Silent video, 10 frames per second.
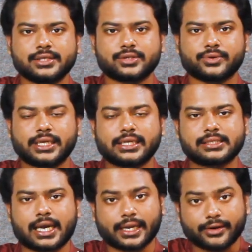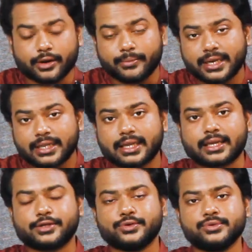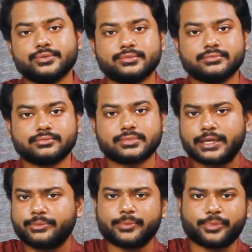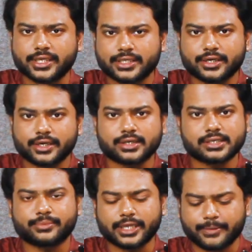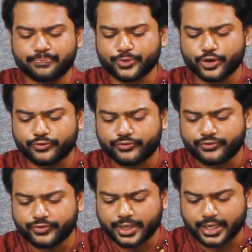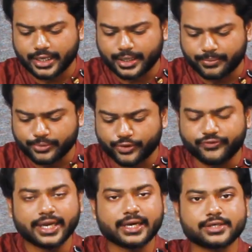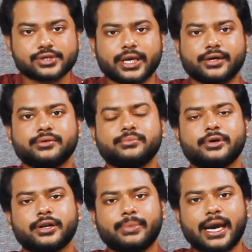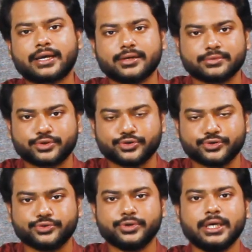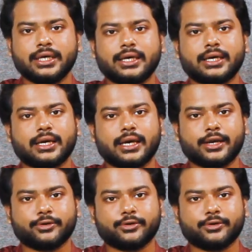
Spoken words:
So I recommend that you send me a picture or something of your finger so I could get back to you. I could